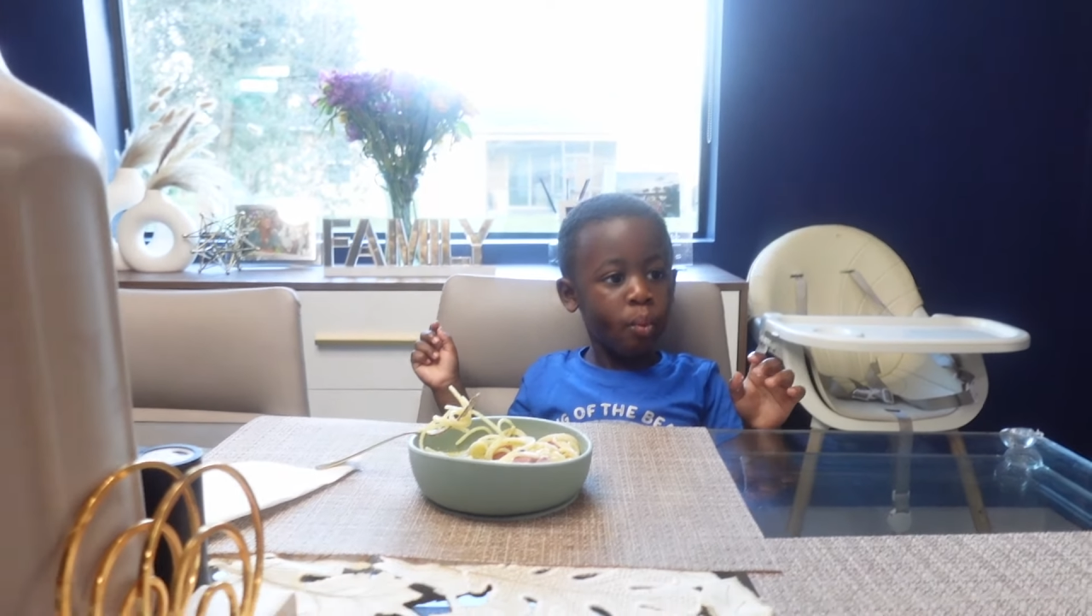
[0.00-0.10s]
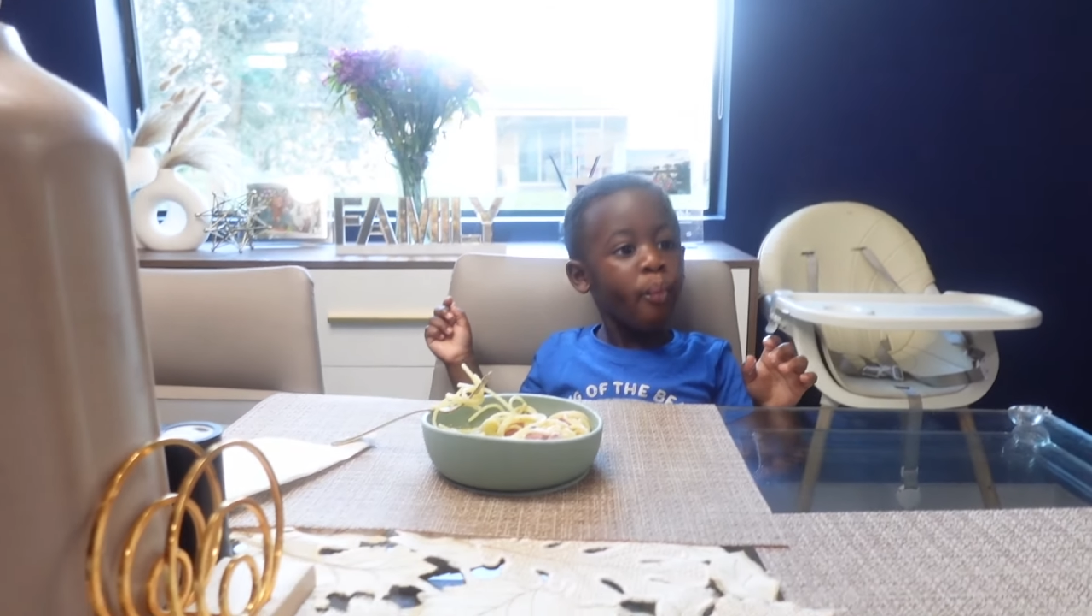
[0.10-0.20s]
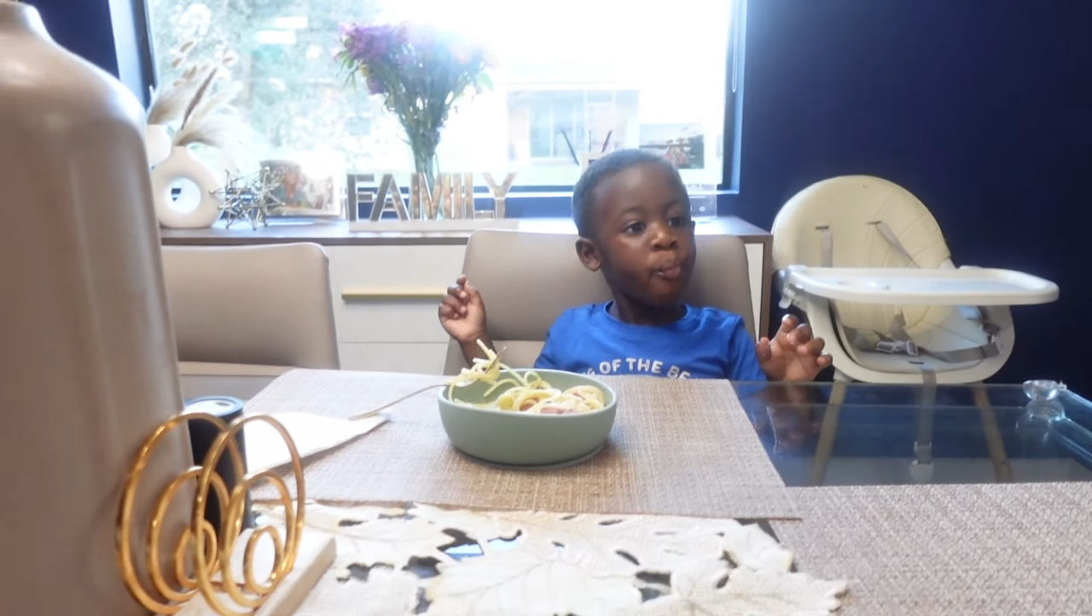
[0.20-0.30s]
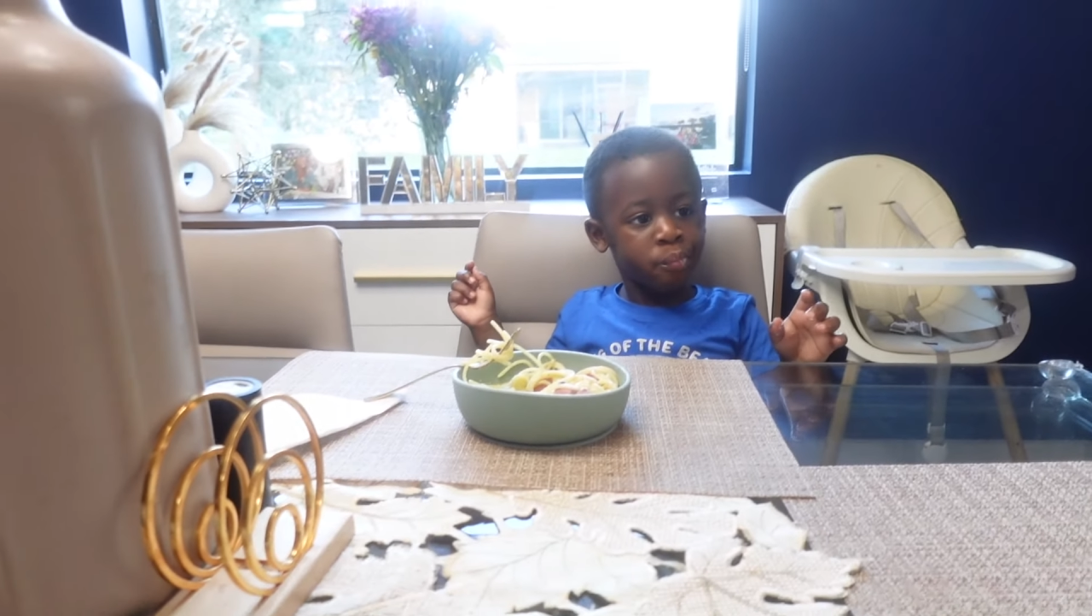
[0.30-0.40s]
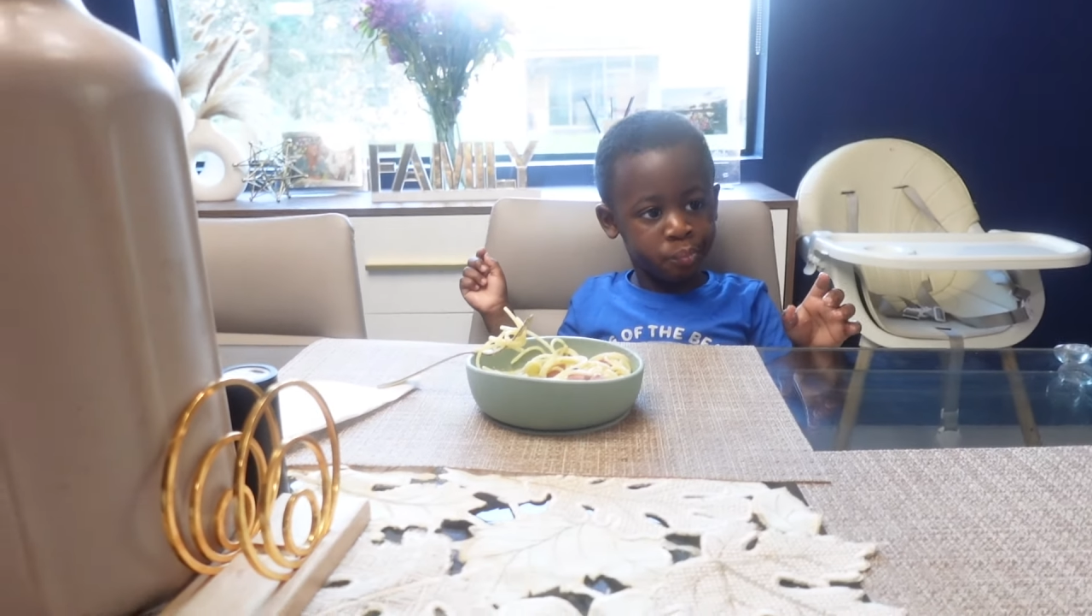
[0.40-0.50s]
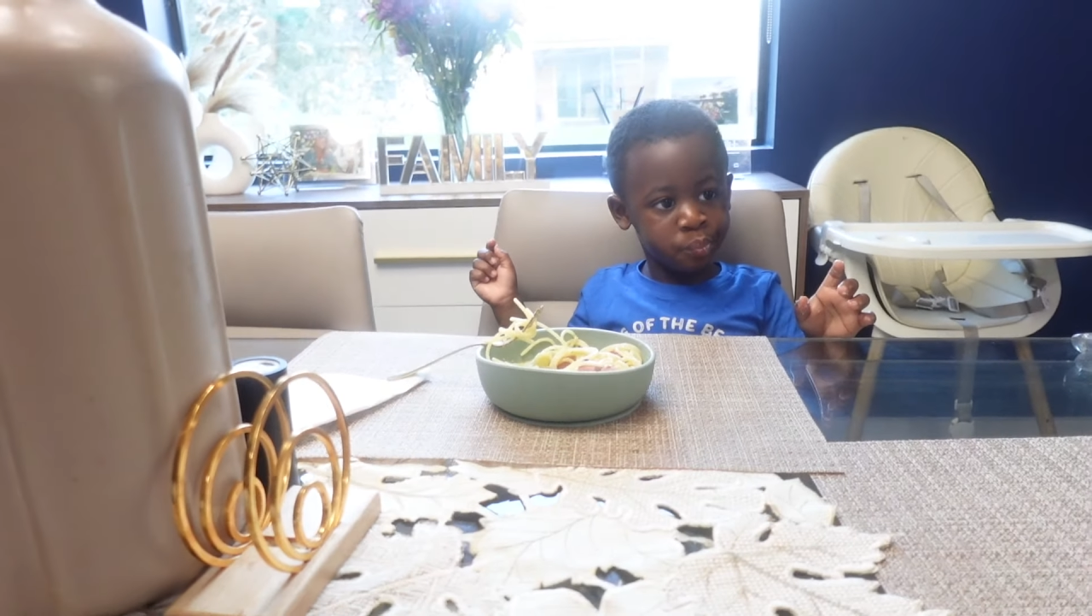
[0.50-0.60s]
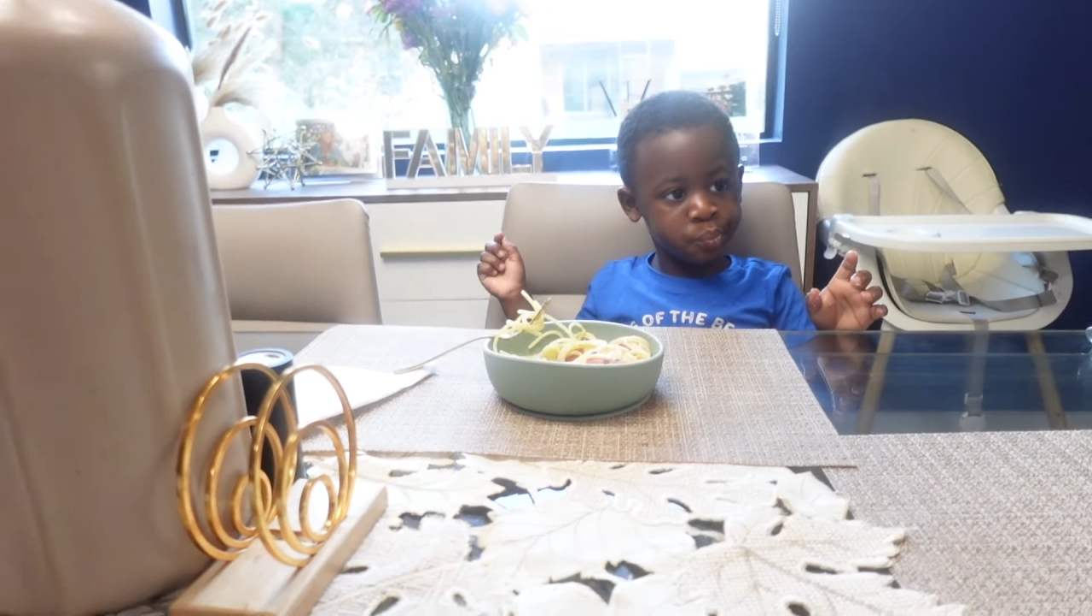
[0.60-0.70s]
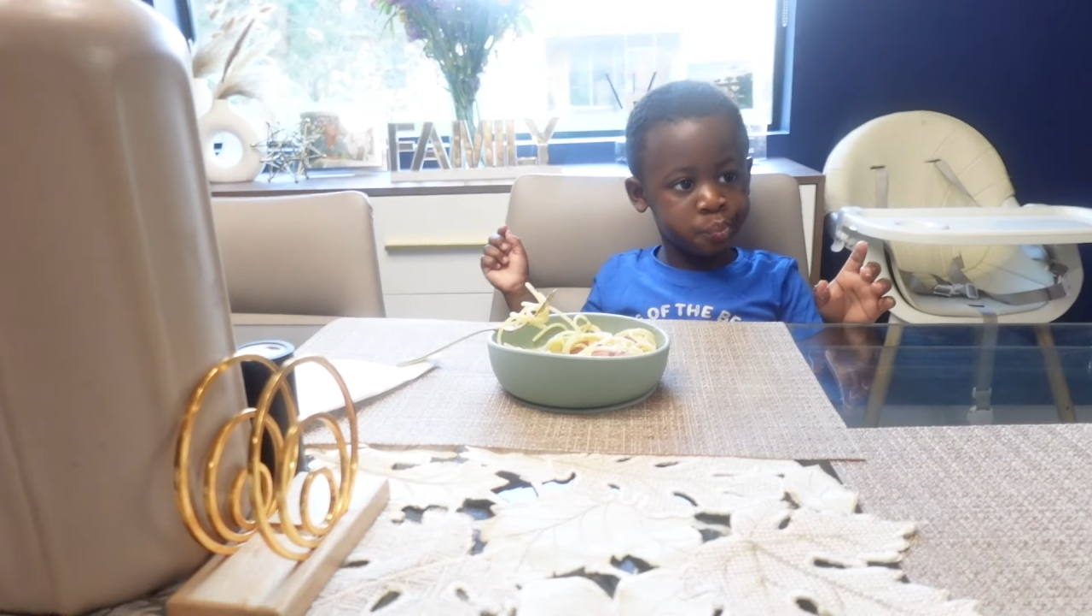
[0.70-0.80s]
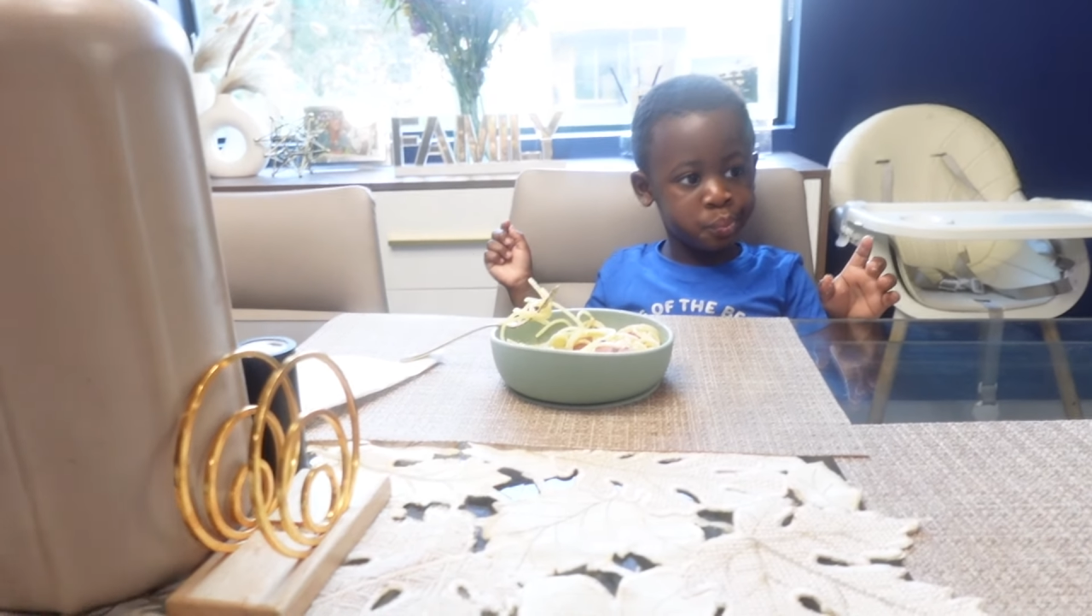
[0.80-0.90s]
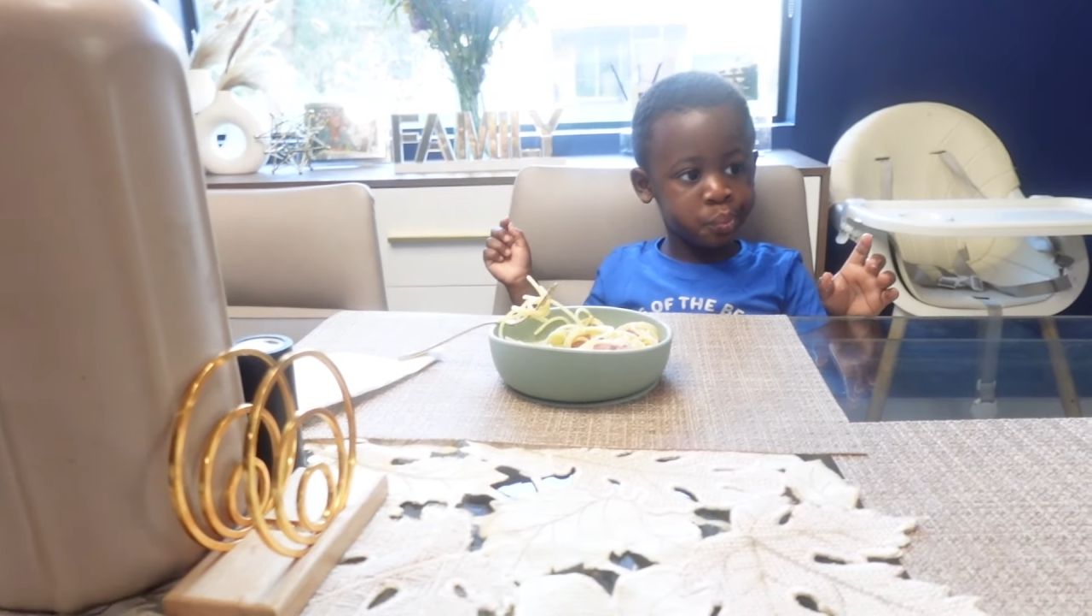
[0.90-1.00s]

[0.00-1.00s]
I'll show you guys when